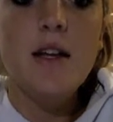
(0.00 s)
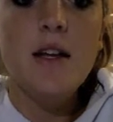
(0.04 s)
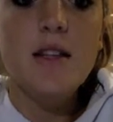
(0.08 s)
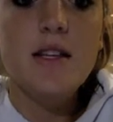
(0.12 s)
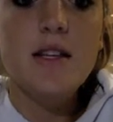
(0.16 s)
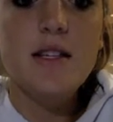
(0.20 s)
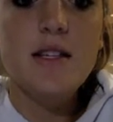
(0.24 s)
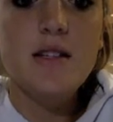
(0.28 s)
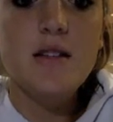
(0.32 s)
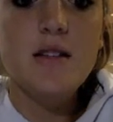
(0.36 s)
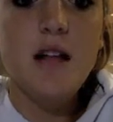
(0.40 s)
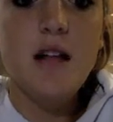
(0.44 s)

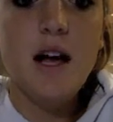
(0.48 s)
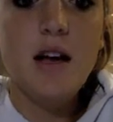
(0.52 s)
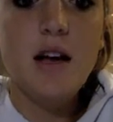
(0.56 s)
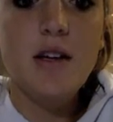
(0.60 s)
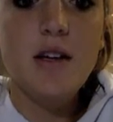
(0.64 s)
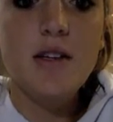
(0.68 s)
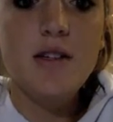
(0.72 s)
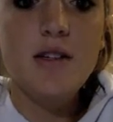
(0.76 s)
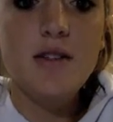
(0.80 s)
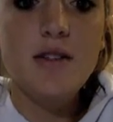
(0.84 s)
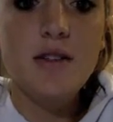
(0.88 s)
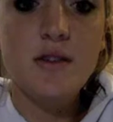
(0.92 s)
This
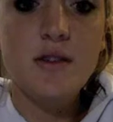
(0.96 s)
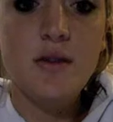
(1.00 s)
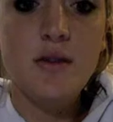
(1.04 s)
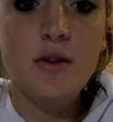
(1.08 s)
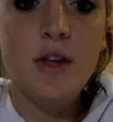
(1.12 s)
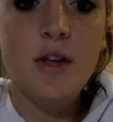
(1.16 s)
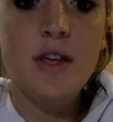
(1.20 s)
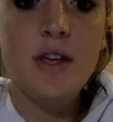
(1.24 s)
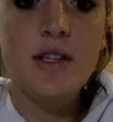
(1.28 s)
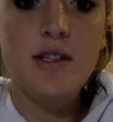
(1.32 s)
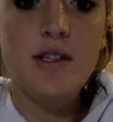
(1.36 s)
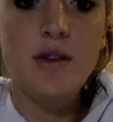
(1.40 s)
clock
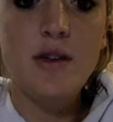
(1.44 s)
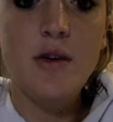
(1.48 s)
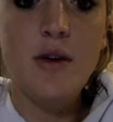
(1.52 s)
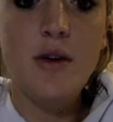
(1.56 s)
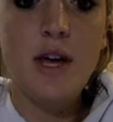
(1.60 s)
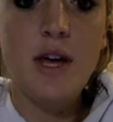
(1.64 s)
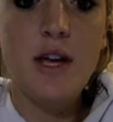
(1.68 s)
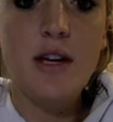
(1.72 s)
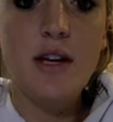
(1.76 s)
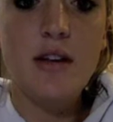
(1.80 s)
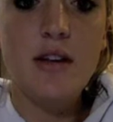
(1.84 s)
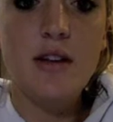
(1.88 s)
is
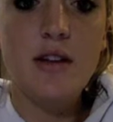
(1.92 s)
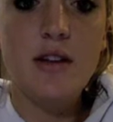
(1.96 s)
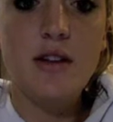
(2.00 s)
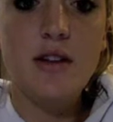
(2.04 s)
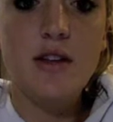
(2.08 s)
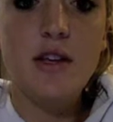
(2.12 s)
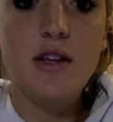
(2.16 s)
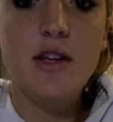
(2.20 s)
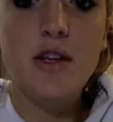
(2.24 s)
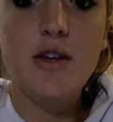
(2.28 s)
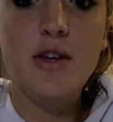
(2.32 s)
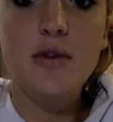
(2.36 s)
located in
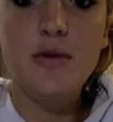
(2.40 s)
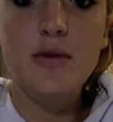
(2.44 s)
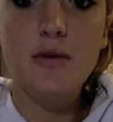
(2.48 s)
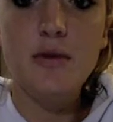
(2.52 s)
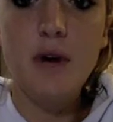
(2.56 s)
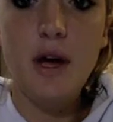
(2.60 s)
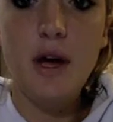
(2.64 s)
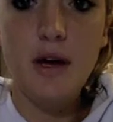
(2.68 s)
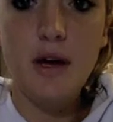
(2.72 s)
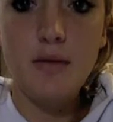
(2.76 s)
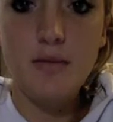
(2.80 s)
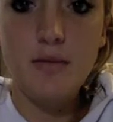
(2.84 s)
the Hugh
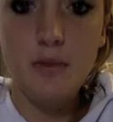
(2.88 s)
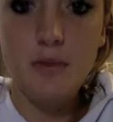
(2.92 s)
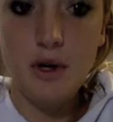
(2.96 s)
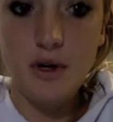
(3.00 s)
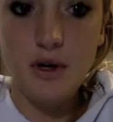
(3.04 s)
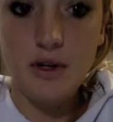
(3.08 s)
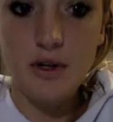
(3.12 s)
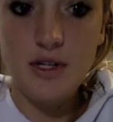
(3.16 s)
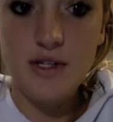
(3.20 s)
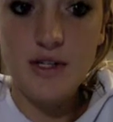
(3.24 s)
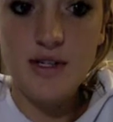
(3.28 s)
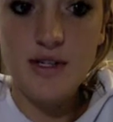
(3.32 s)
M.
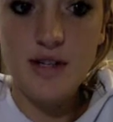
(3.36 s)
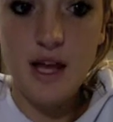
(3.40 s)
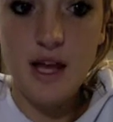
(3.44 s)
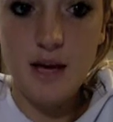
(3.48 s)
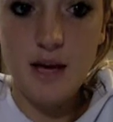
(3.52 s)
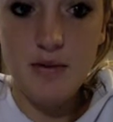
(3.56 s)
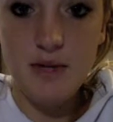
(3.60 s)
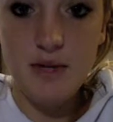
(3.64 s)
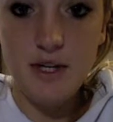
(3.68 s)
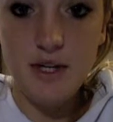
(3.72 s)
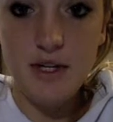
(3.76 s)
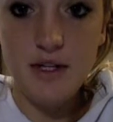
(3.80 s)
Morris
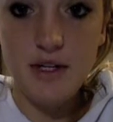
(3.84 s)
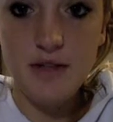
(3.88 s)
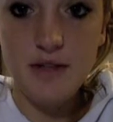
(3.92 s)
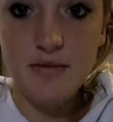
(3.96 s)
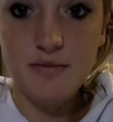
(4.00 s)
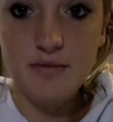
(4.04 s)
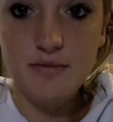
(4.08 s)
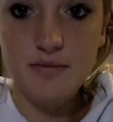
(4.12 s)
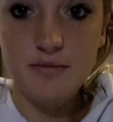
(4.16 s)
Library.